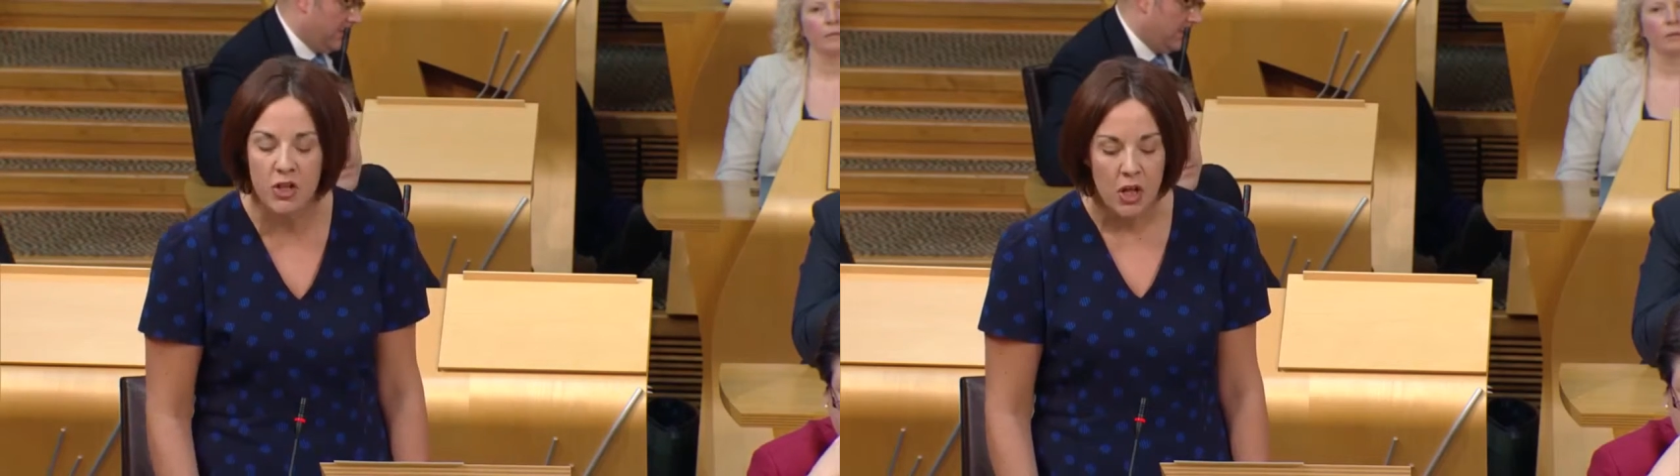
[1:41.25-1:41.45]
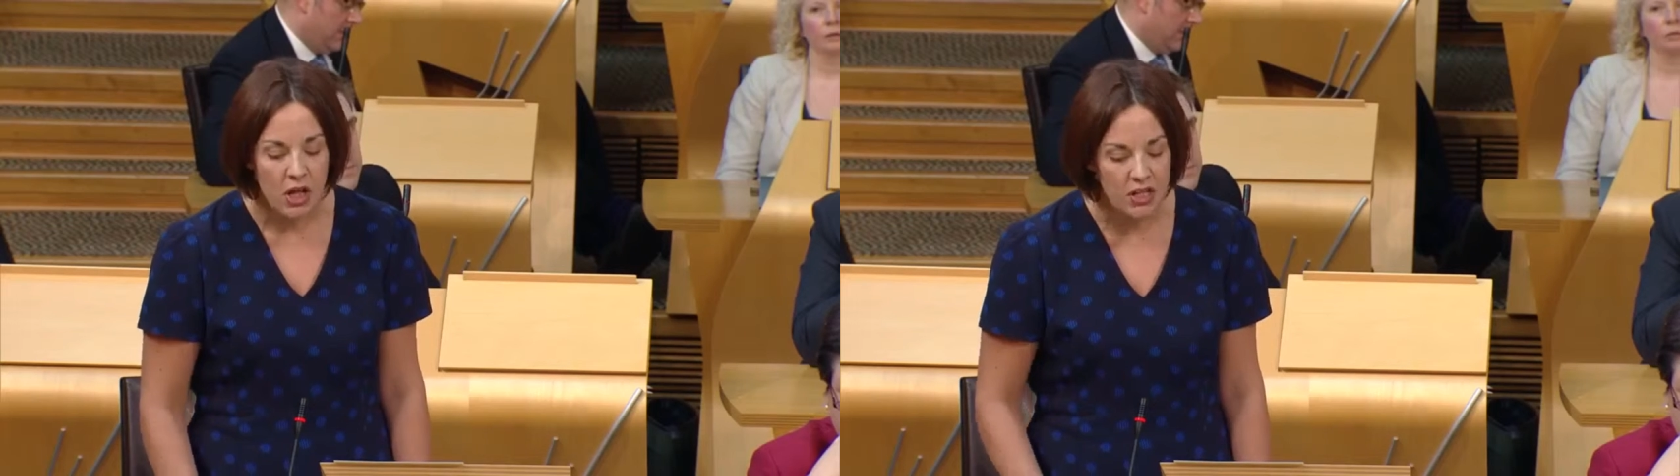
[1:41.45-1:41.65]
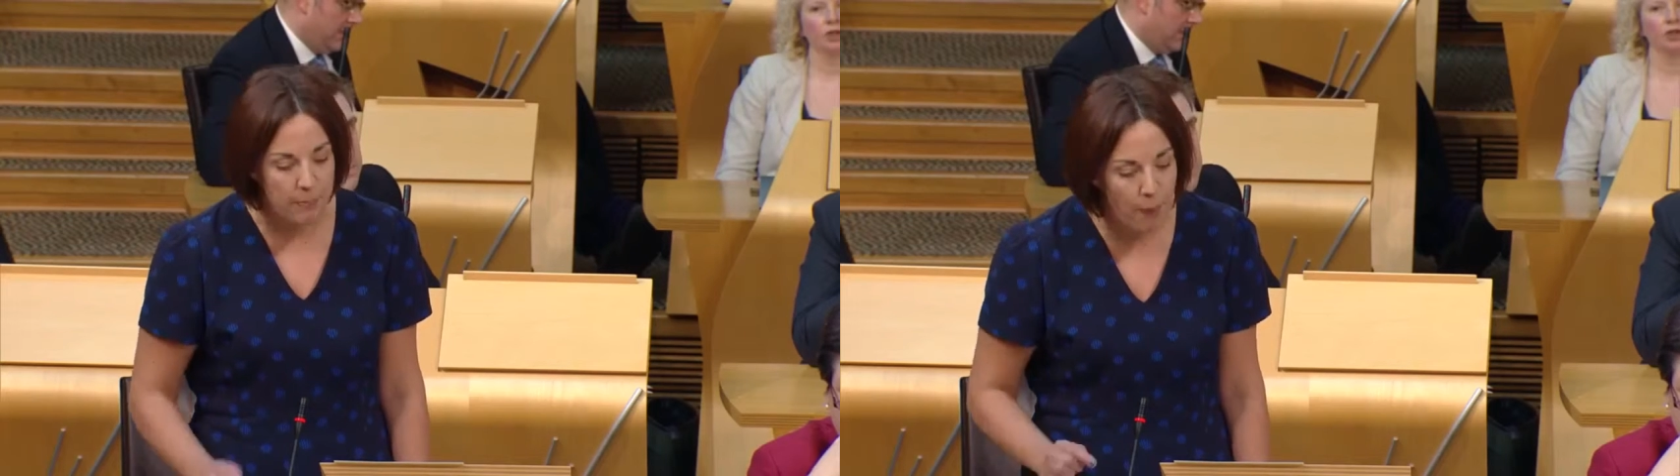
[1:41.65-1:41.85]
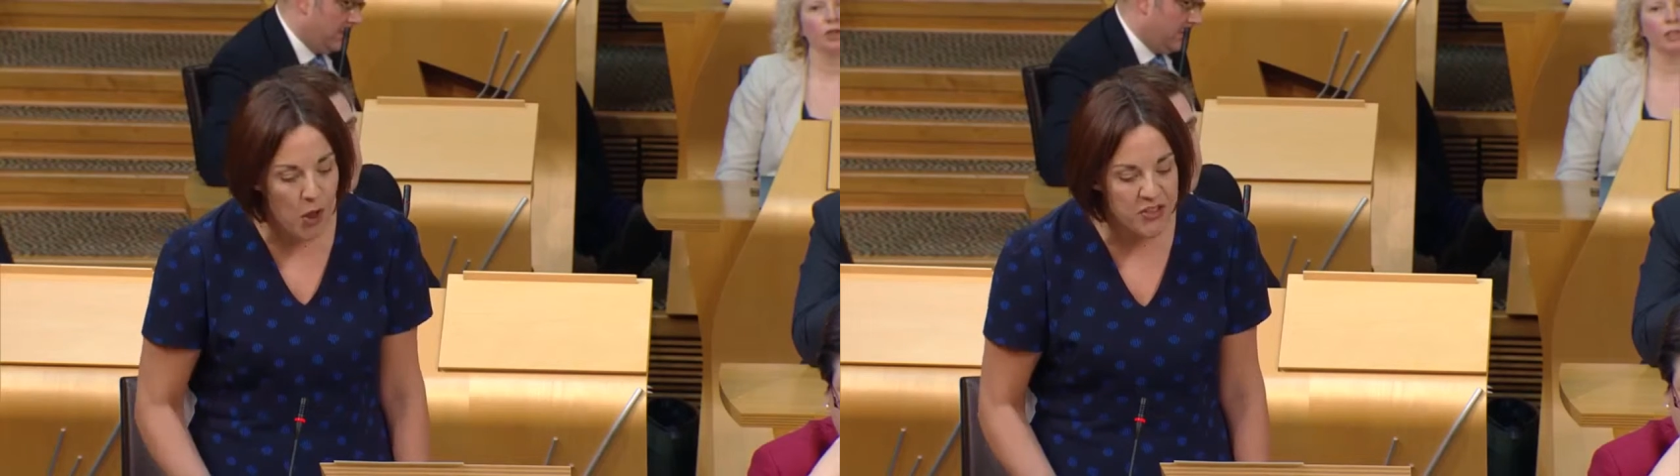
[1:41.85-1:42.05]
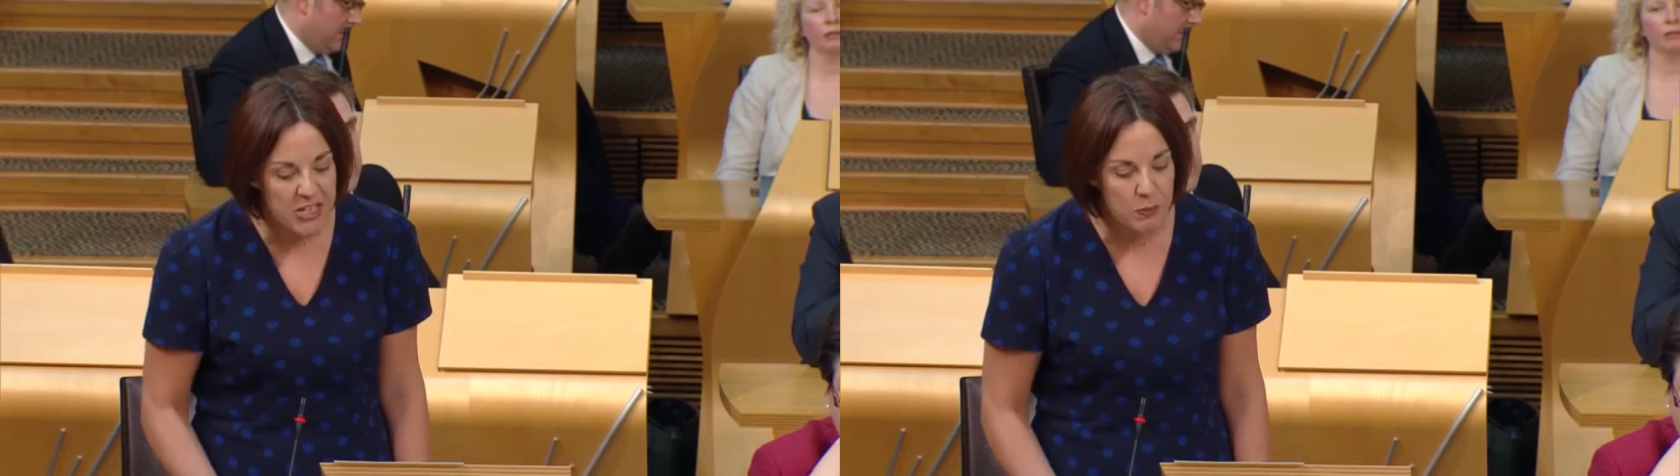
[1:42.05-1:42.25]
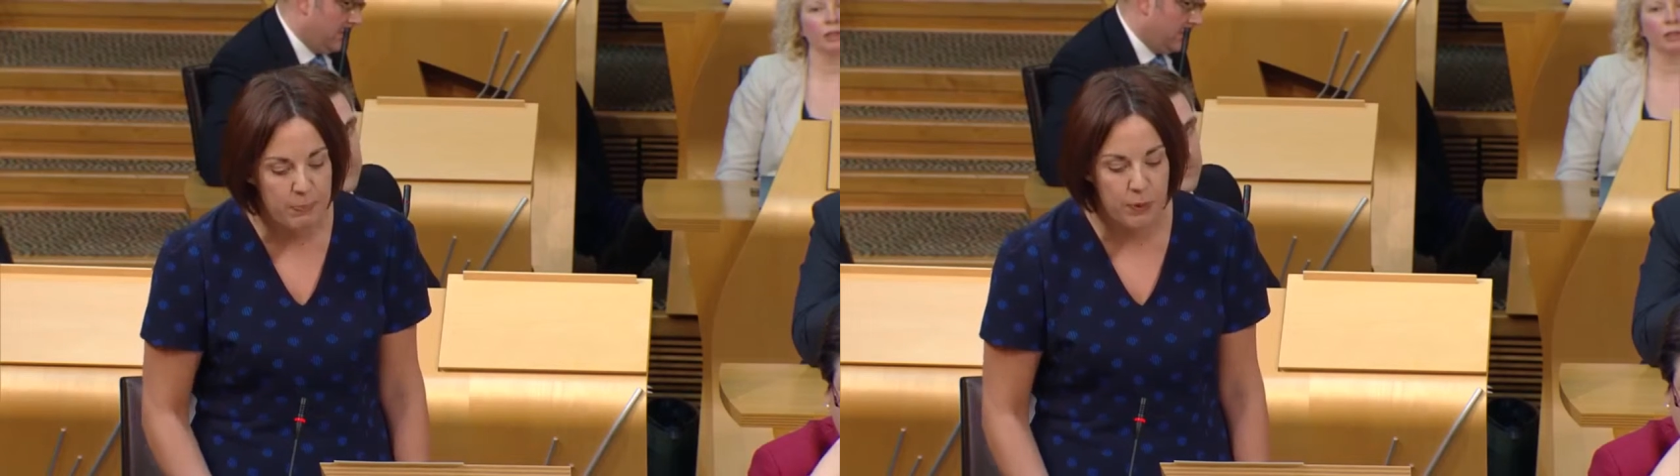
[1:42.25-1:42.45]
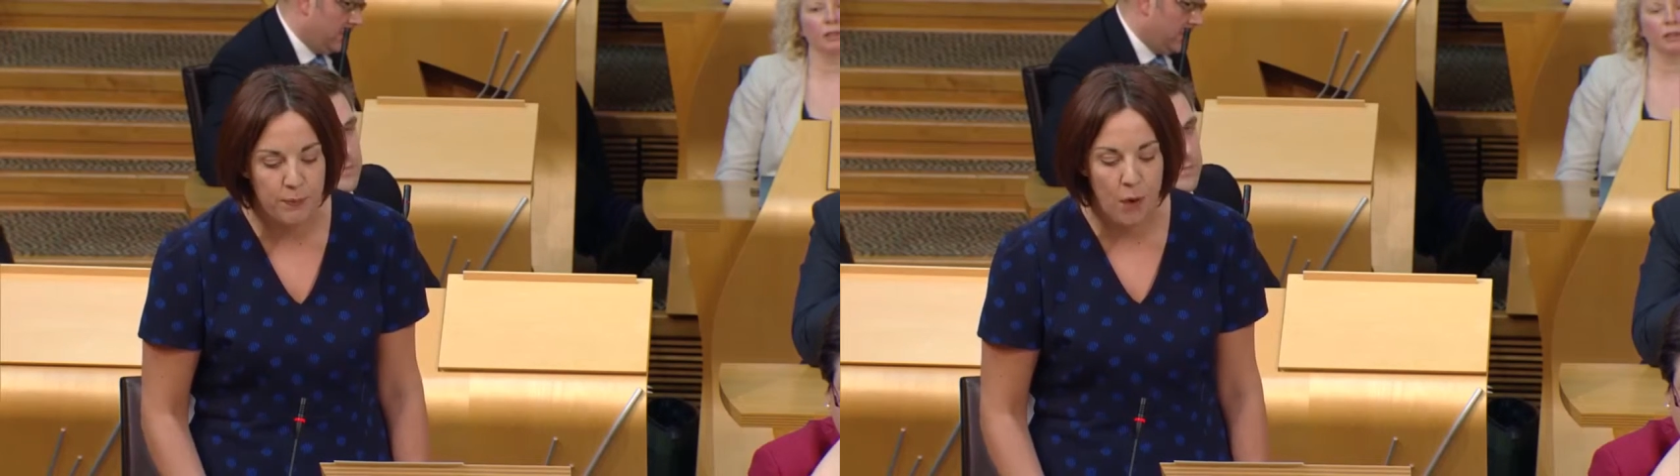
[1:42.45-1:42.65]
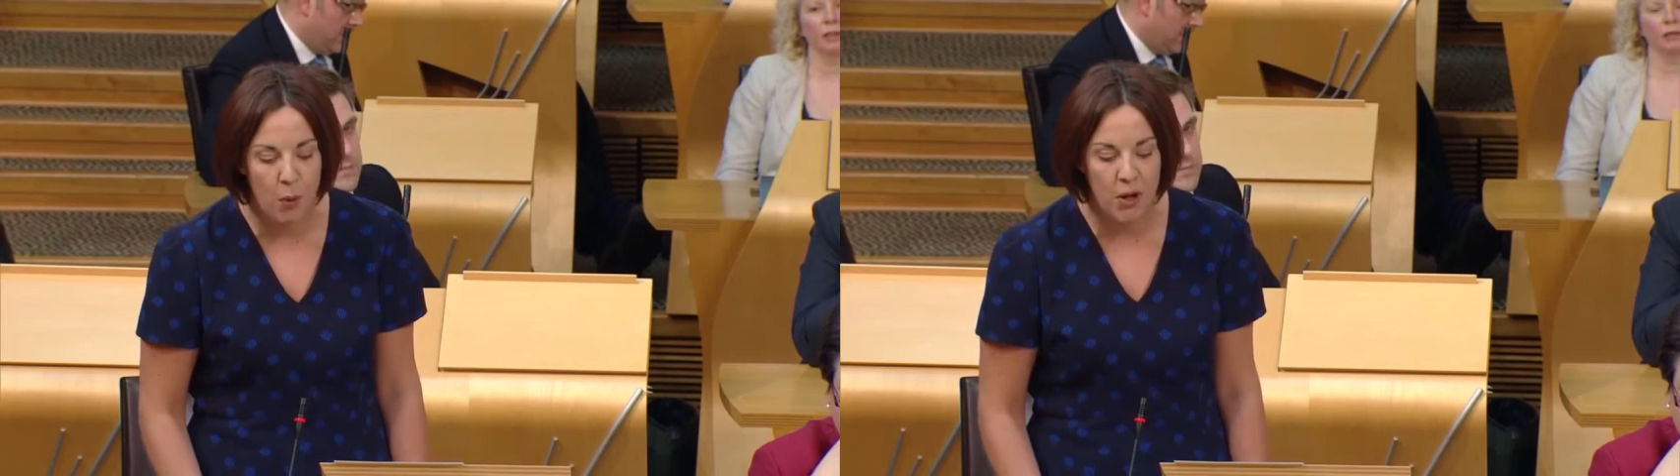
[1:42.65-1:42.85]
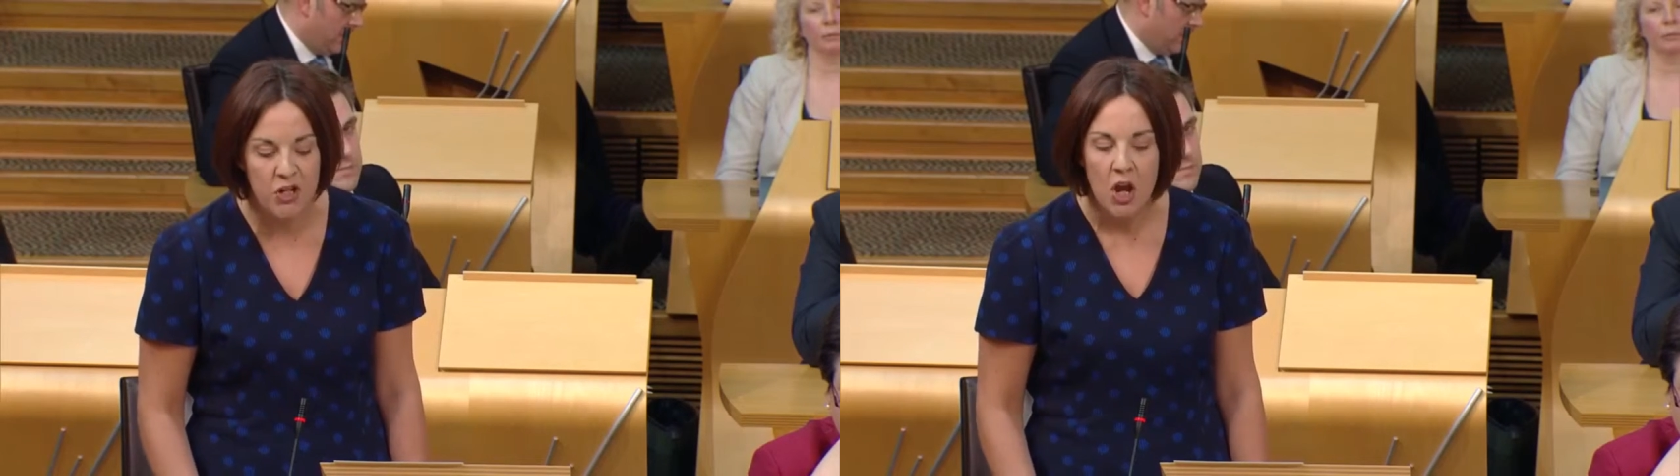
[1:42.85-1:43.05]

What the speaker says: that the policies we put forward